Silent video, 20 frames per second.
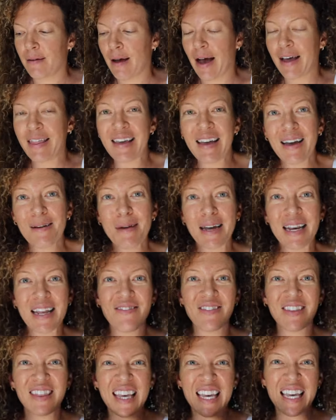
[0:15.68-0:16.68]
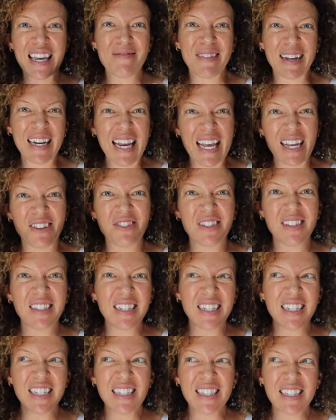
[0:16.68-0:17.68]
I think I might even like get my nails
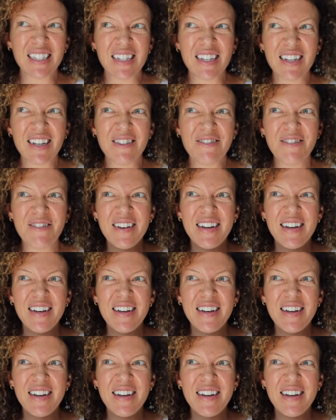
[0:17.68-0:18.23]
done and stuff.